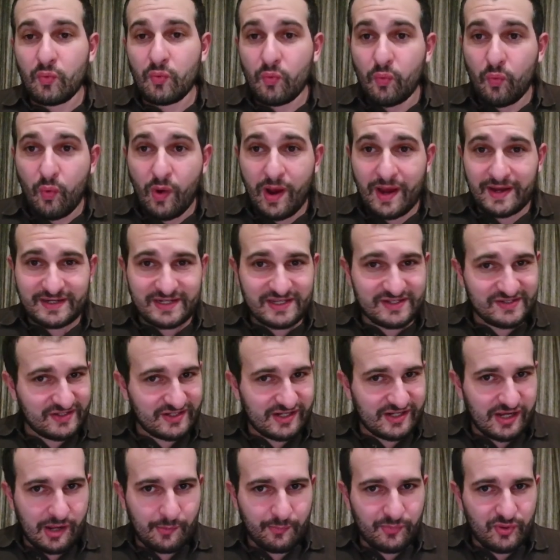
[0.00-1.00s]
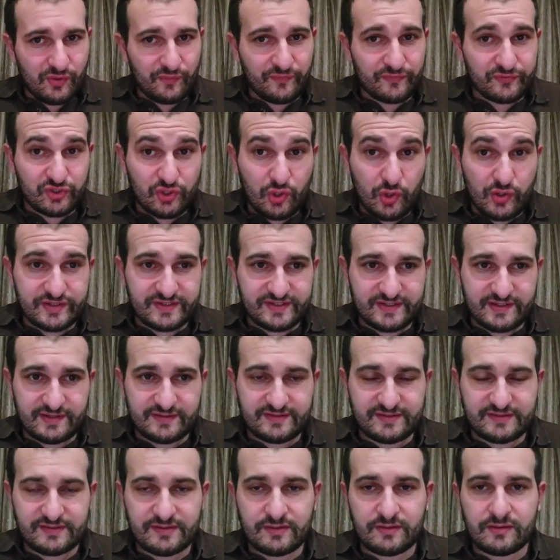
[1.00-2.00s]
white has a couple of
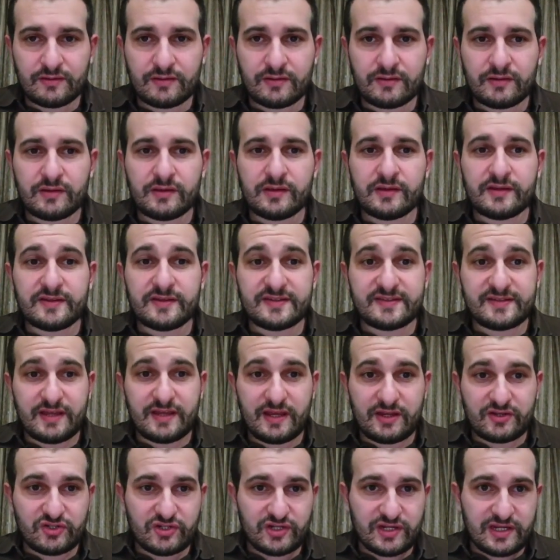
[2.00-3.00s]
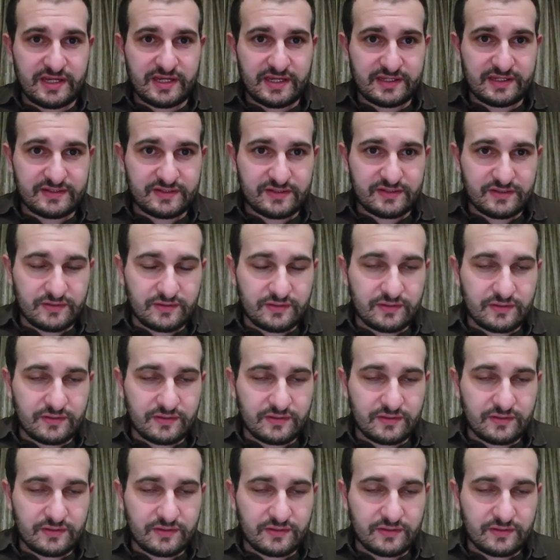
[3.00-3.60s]
choices such as